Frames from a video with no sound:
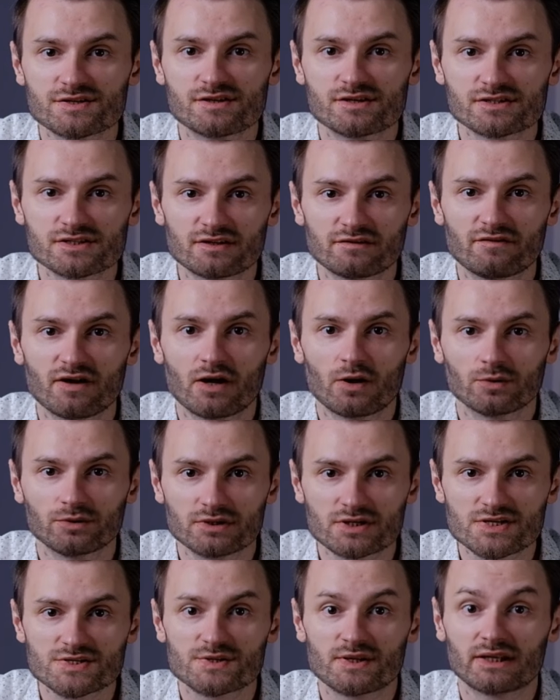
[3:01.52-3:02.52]
this
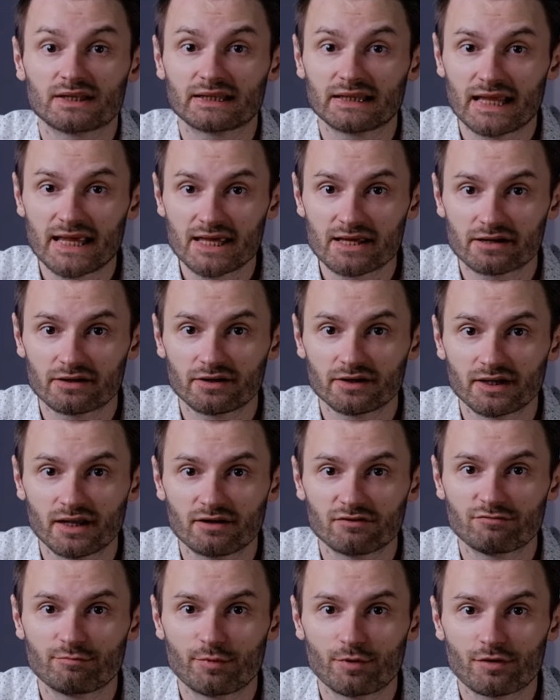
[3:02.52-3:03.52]
devoutness that later
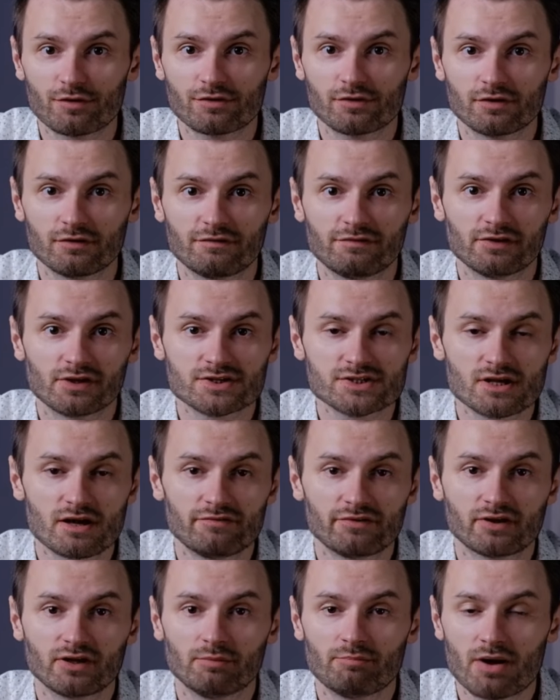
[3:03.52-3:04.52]
gave birth to the
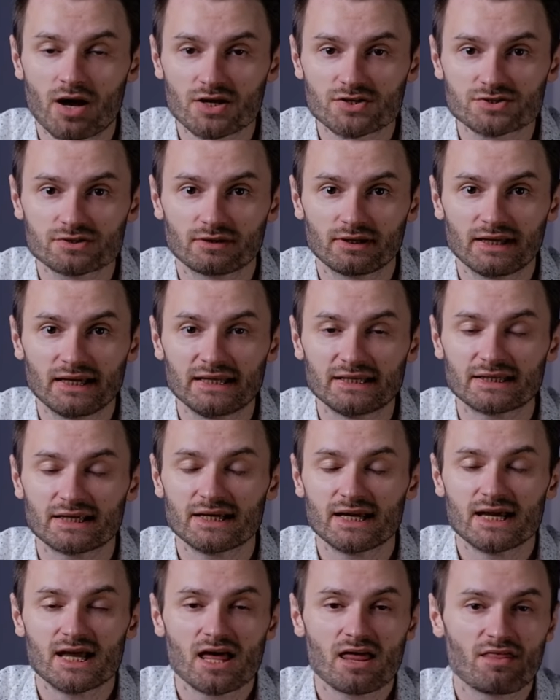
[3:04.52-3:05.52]
philosophical postulate
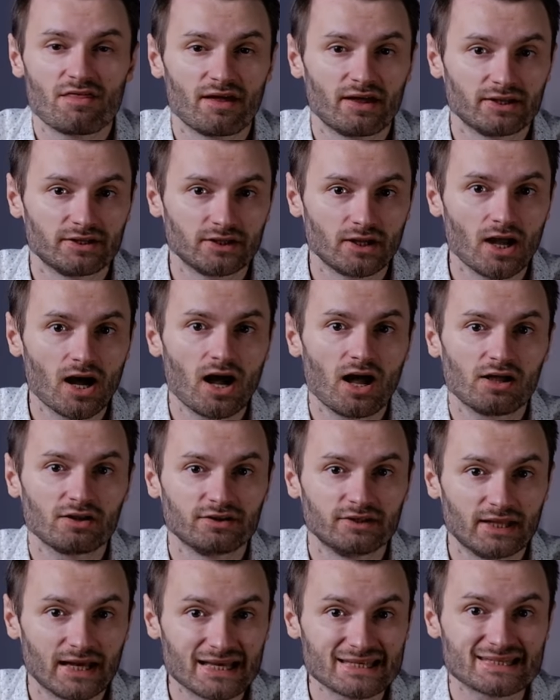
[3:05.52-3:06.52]
that
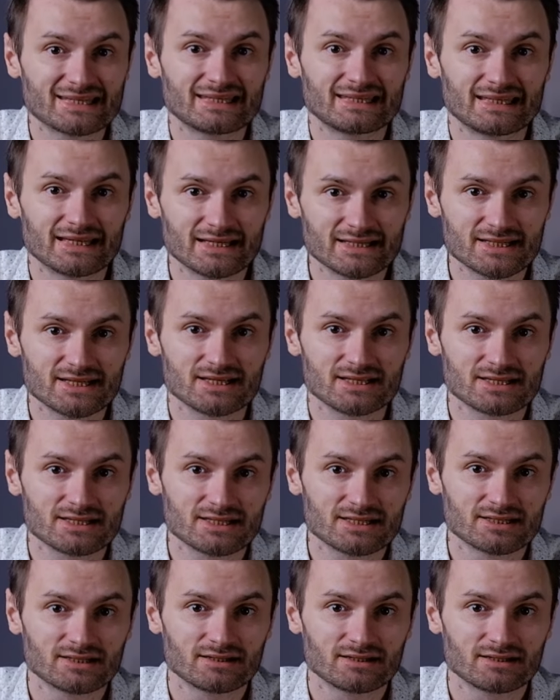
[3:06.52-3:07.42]
God doesn't exist.